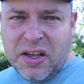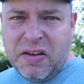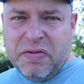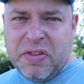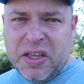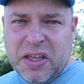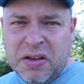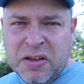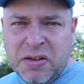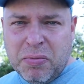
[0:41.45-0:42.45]
of the
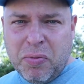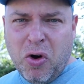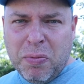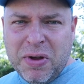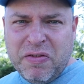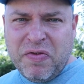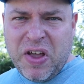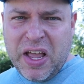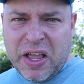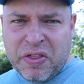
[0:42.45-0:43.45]
Mormon
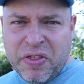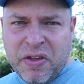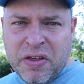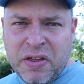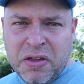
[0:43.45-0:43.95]
faith.